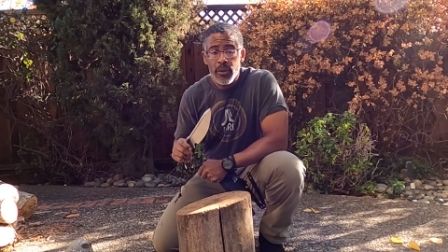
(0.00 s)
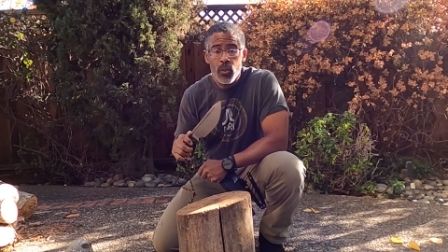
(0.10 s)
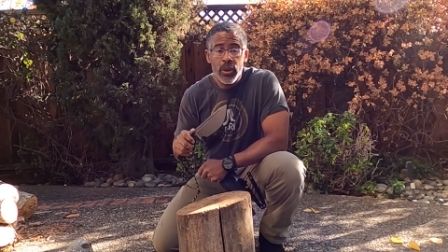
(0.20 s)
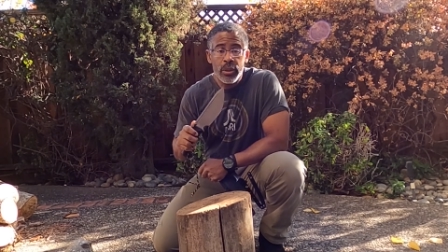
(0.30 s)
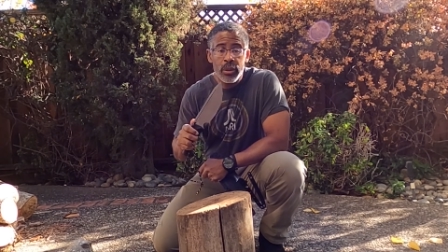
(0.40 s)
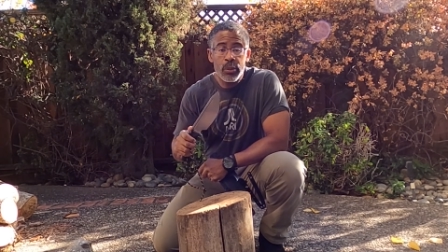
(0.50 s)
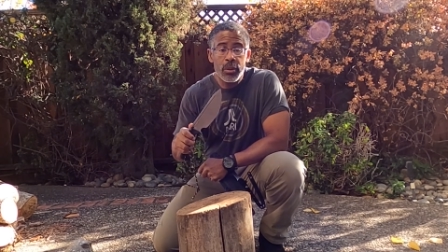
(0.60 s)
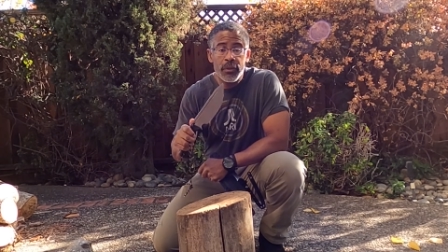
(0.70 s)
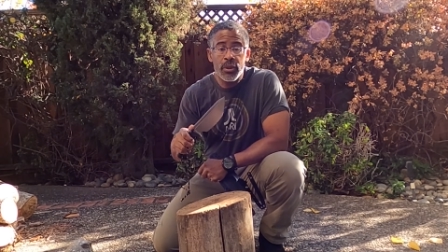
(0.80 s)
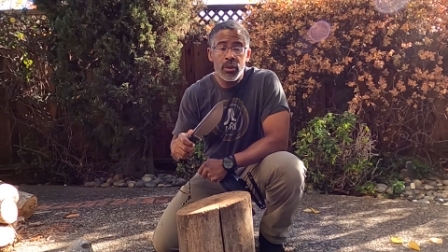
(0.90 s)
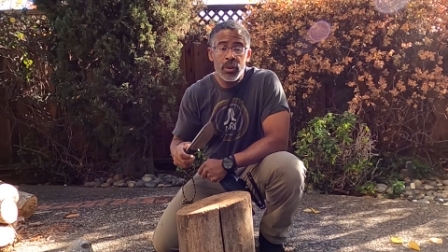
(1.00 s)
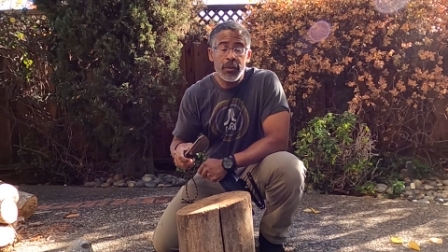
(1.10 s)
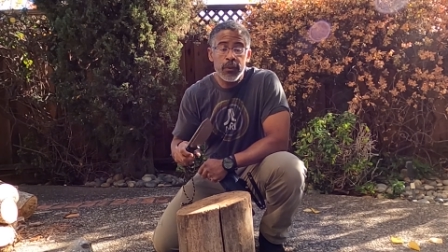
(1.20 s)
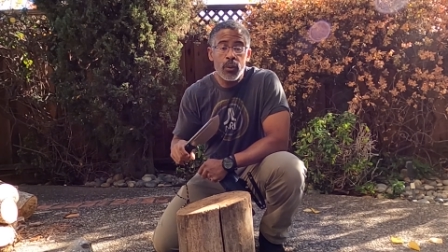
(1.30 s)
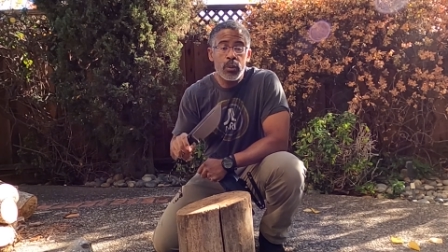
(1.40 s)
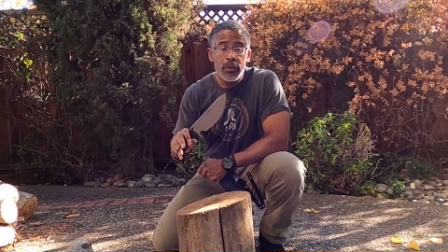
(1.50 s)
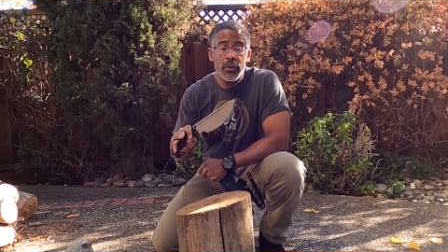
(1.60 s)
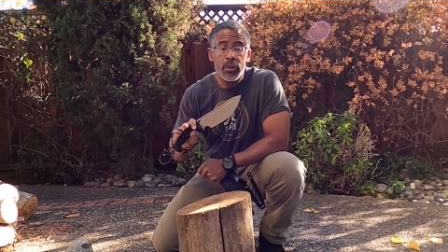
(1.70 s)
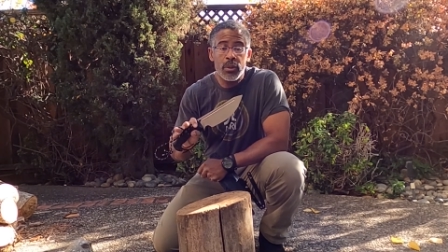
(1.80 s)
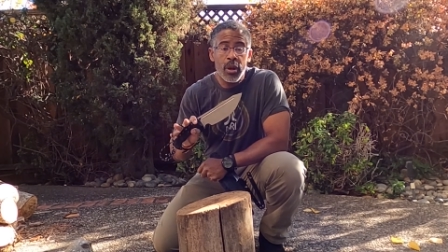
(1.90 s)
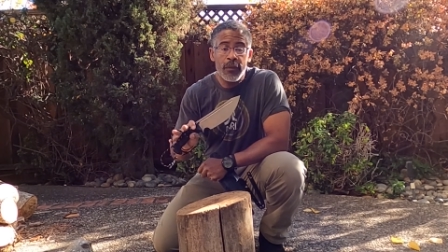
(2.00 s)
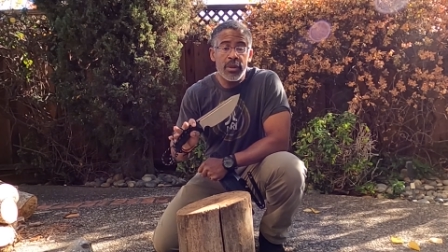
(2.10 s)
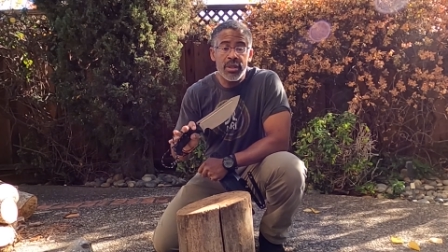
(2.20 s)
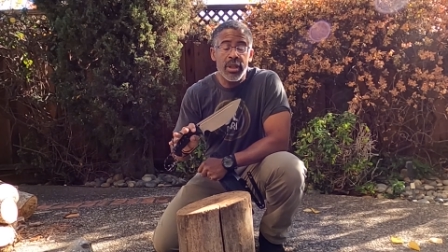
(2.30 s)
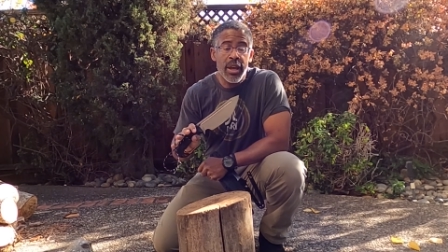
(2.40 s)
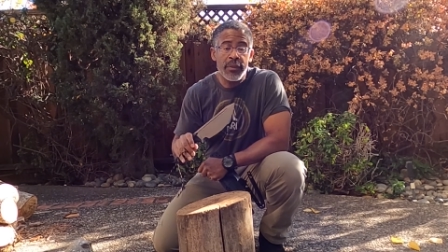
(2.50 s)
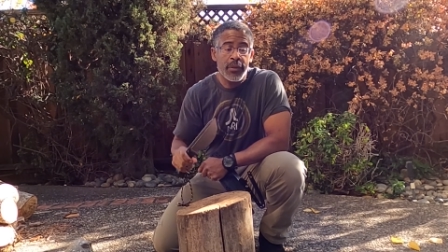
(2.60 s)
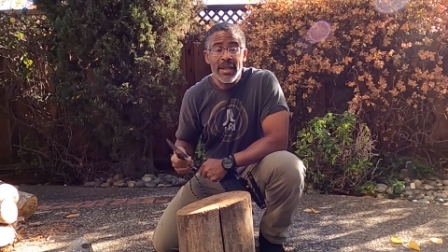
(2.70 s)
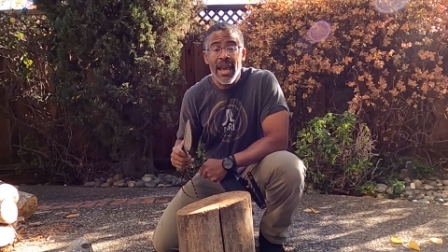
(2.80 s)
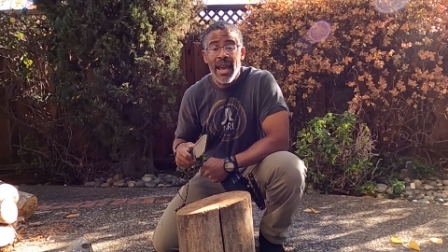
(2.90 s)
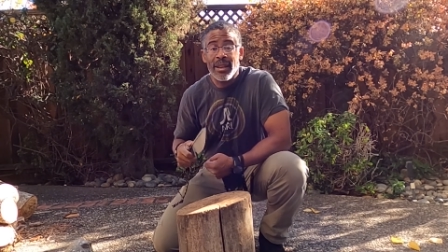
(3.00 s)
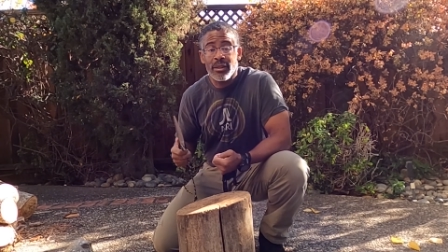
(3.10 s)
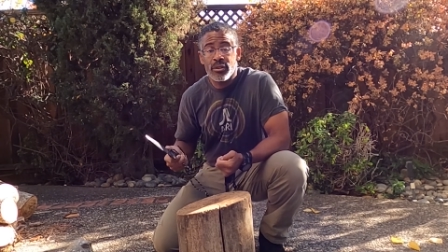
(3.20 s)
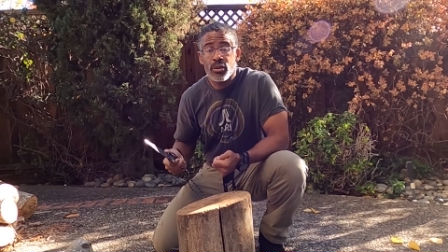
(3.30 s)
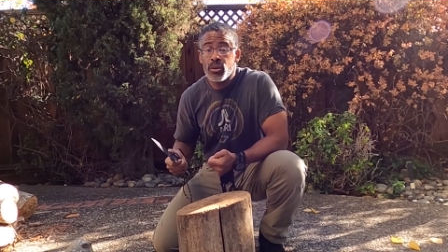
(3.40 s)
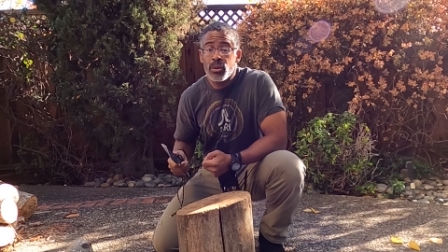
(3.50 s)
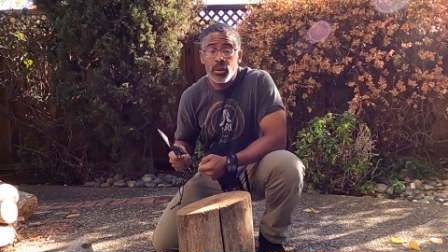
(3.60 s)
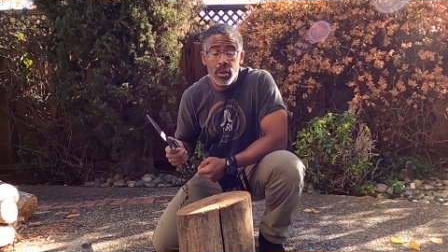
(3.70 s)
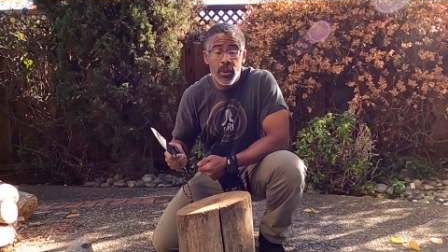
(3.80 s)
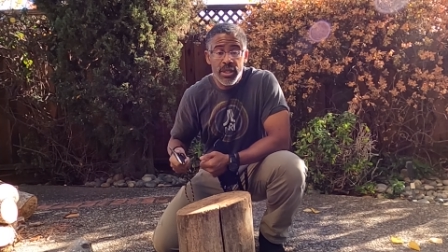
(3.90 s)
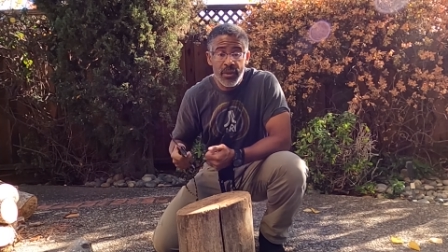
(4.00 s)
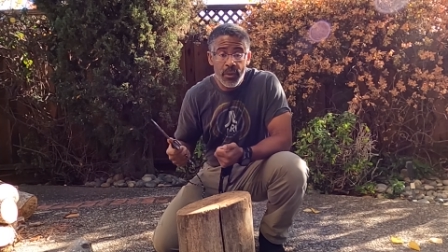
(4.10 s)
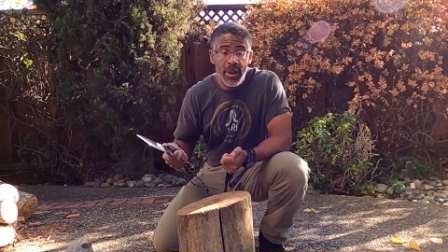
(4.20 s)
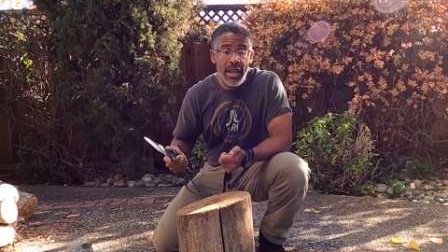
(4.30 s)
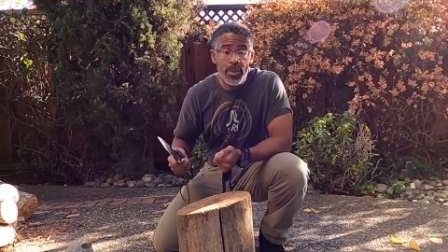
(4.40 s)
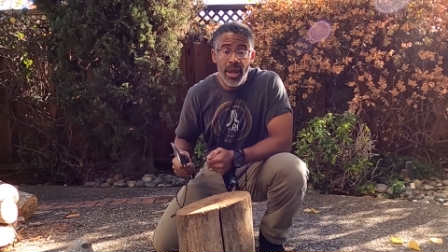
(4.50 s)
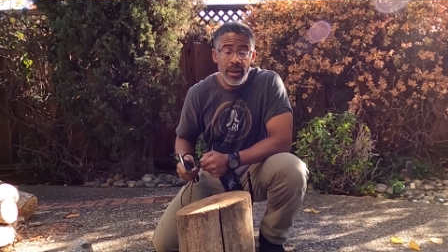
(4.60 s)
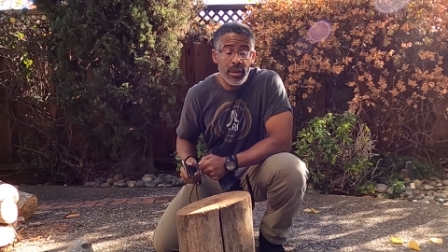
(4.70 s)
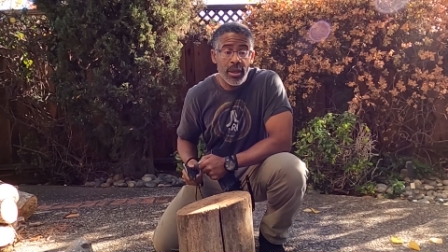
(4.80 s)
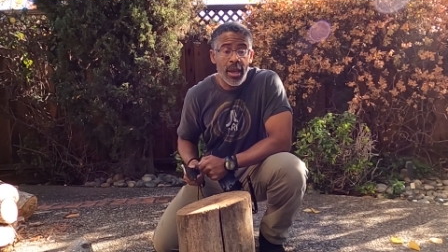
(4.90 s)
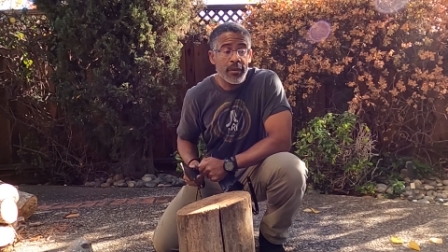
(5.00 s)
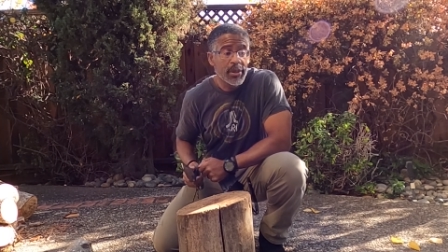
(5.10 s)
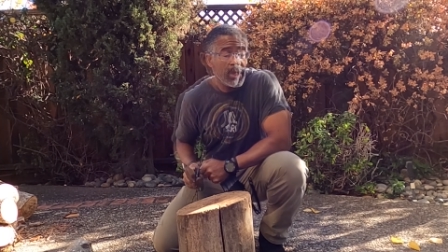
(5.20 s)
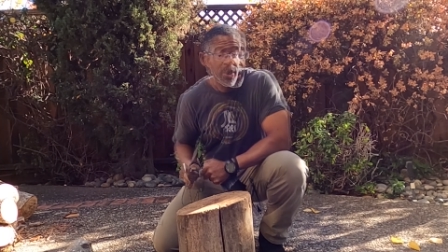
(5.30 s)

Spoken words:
real review, a full review of this knife and add it to the quest for backpacking knives,